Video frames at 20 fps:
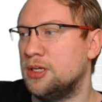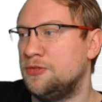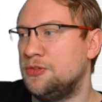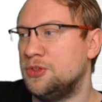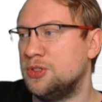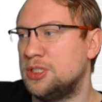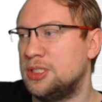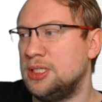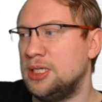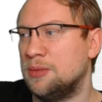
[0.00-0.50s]
If you
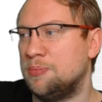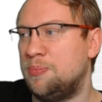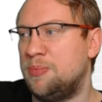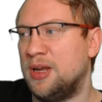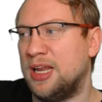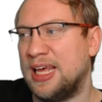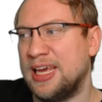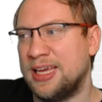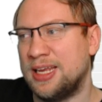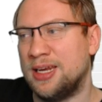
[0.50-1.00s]
see a
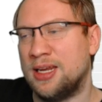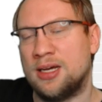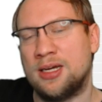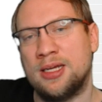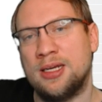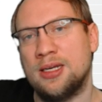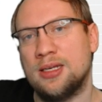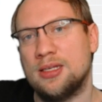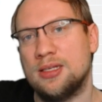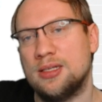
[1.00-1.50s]
black
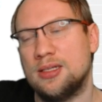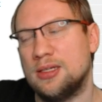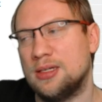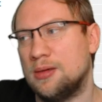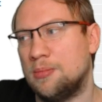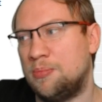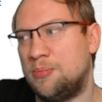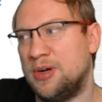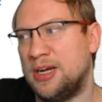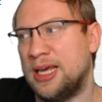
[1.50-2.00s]
line,
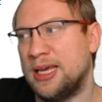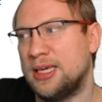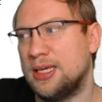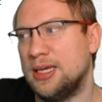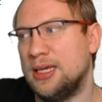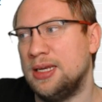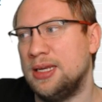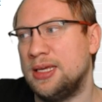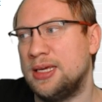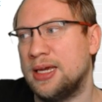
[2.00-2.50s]
black
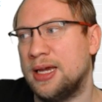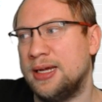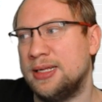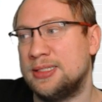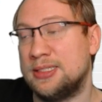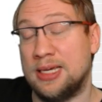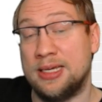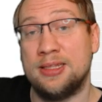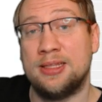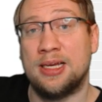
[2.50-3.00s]
indicates,
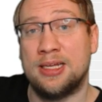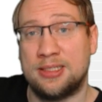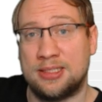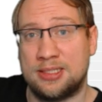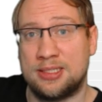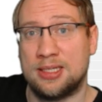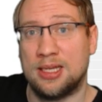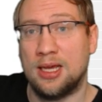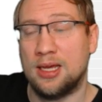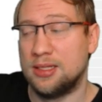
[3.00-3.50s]
hey,
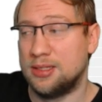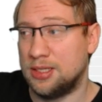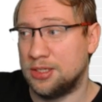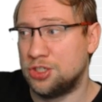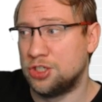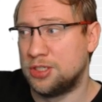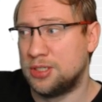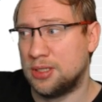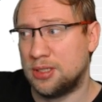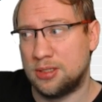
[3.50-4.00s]
that's
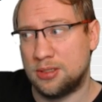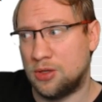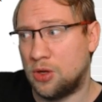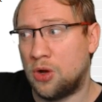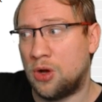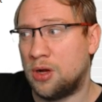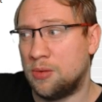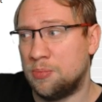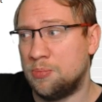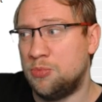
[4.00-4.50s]
digital
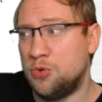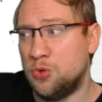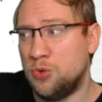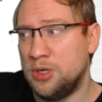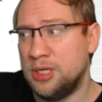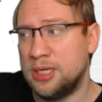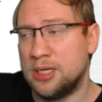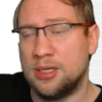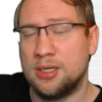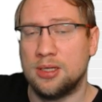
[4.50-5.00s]
or
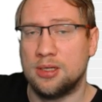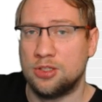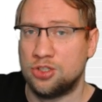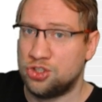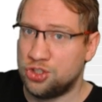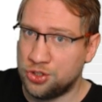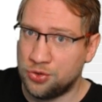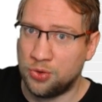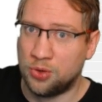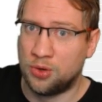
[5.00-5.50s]
Boolean
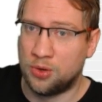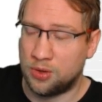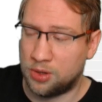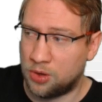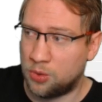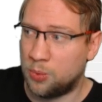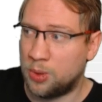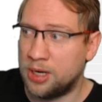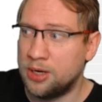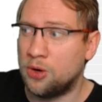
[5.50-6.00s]
0
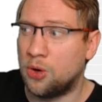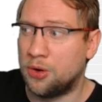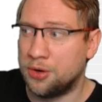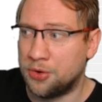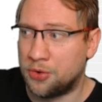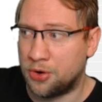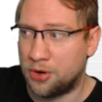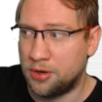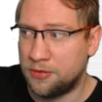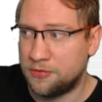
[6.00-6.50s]
or 1, on
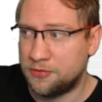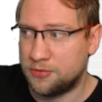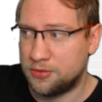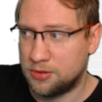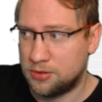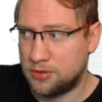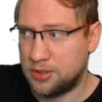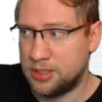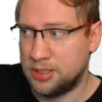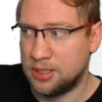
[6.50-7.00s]
or off.
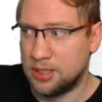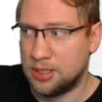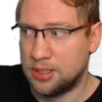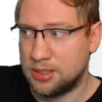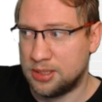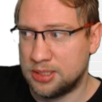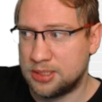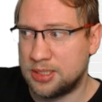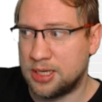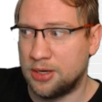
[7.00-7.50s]
Right?
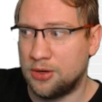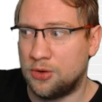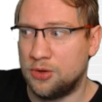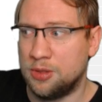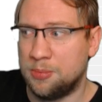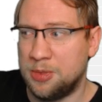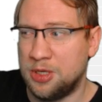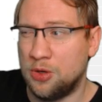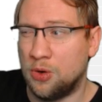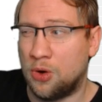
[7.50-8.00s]
This can only
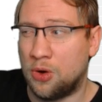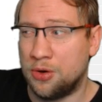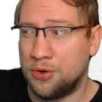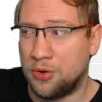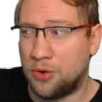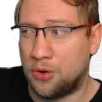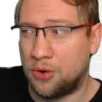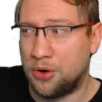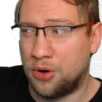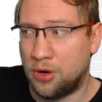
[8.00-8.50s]
be on
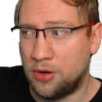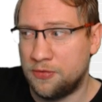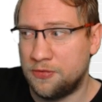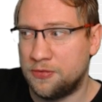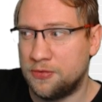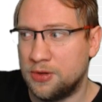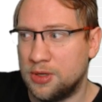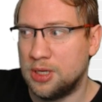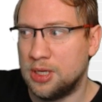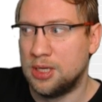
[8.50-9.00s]
or
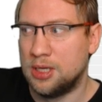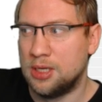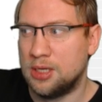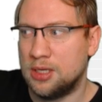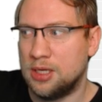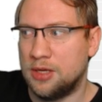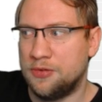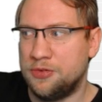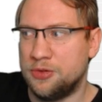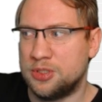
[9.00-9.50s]
off.
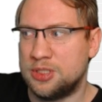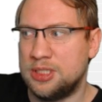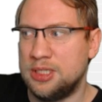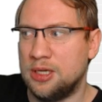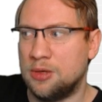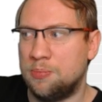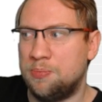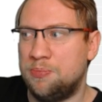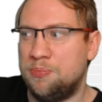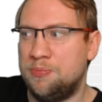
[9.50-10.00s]
If you see
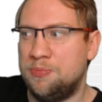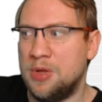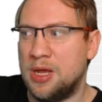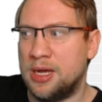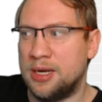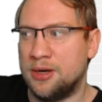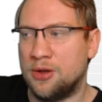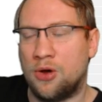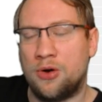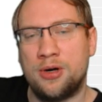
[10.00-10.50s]

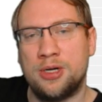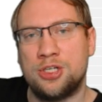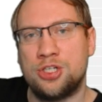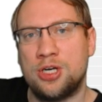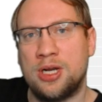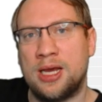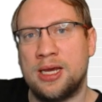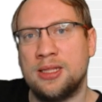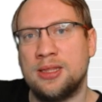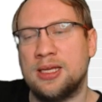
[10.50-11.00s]
an orange
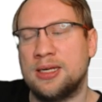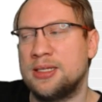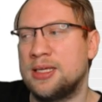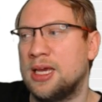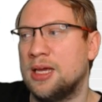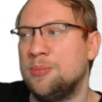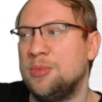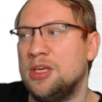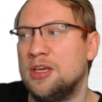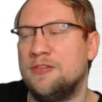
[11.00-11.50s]
line, that
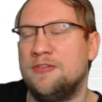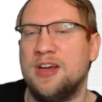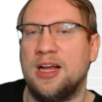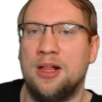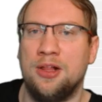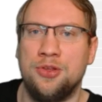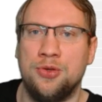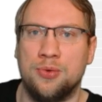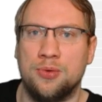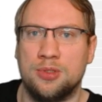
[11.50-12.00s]
can be a
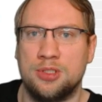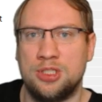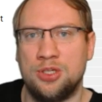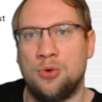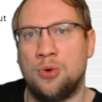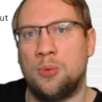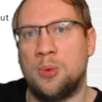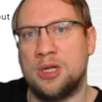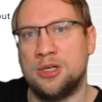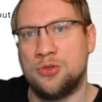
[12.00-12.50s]
value,
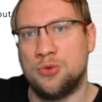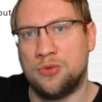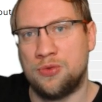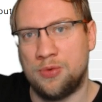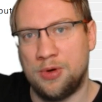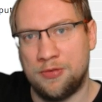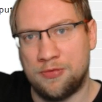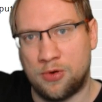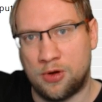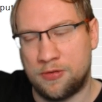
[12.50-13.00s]
0, 1, 2,
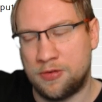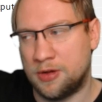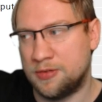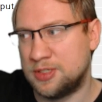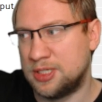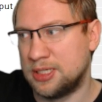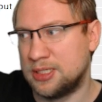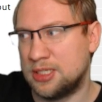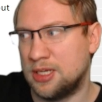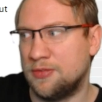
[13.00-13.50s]
3, 4, 5,
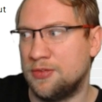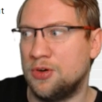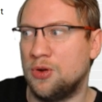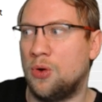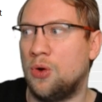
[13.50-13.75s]
6, 7,